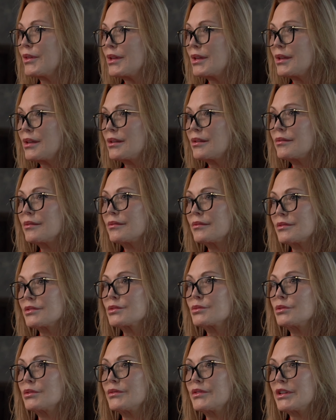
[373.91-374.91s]
the
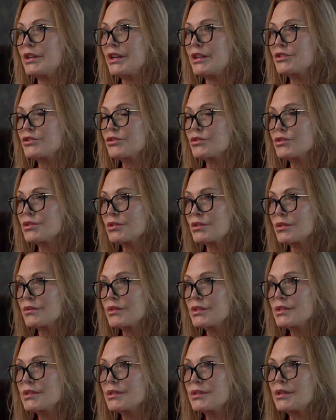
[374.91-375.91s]
School of International
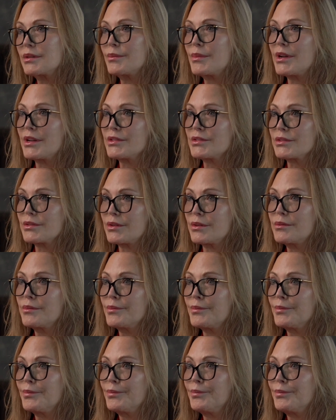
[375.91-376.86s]
Service in Moscow.